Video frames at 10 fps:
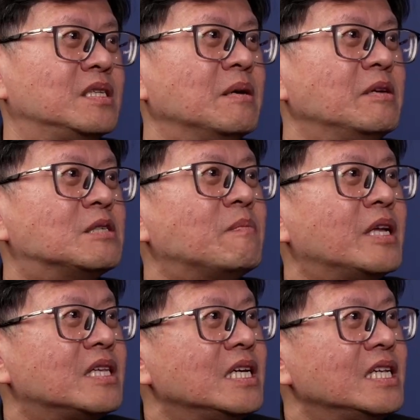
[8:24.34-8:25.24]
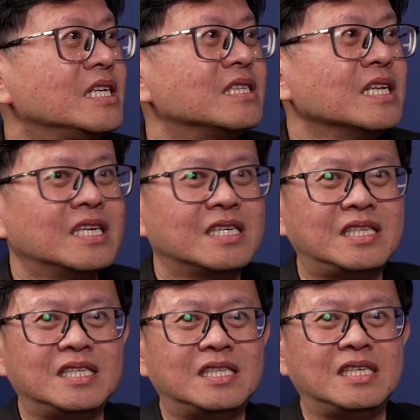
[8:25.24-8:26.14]
It's maintaining
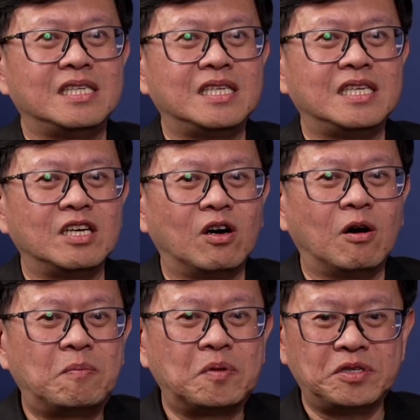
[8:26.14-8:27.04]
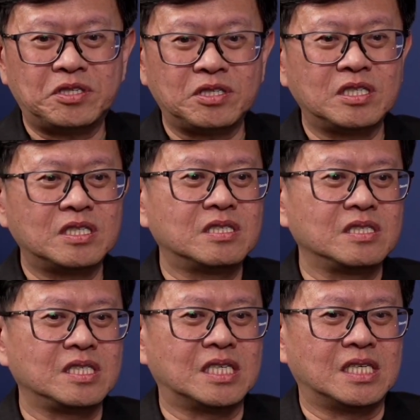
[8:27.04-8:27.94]
the operational
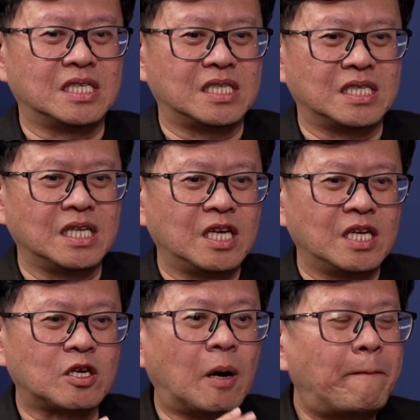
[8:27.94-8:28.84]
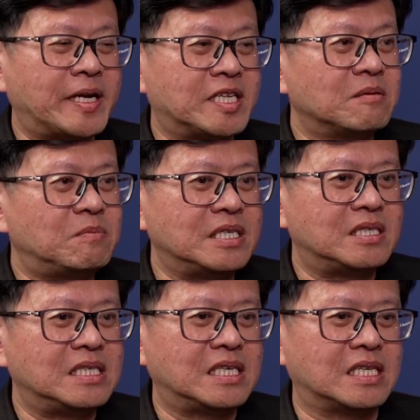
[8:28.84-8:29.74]

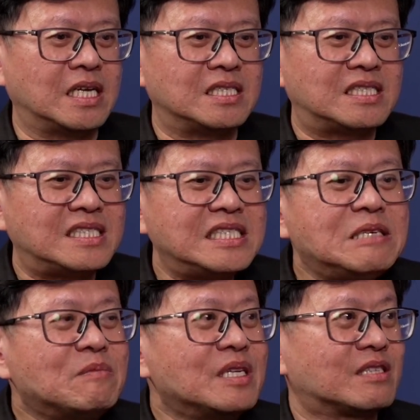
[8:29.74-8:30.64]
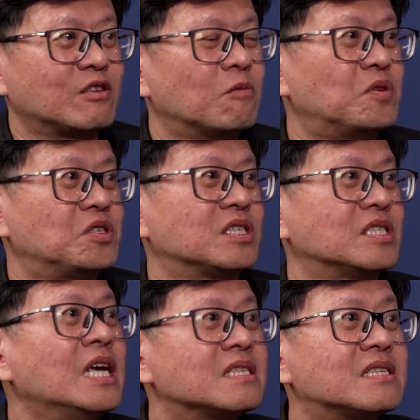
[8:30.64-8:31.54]
compatibility and seamless operations
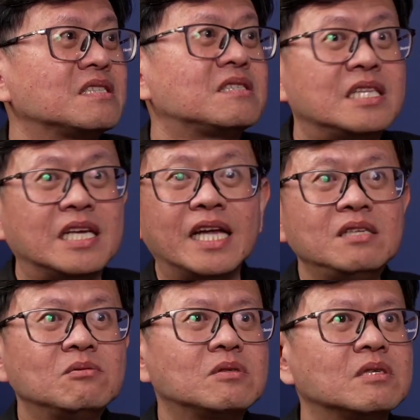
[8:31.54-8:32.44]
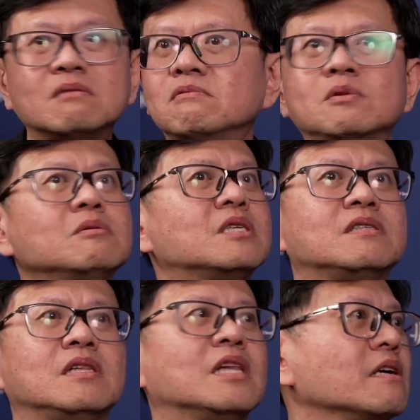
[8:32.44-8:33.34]
such that the end user uses
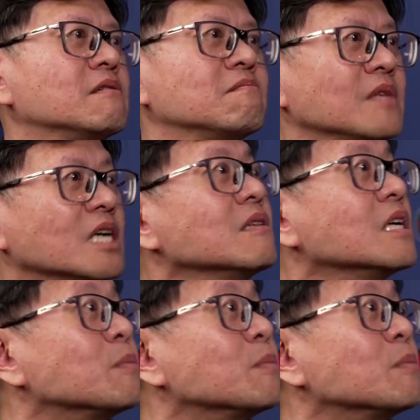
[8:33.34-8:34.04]
it like as per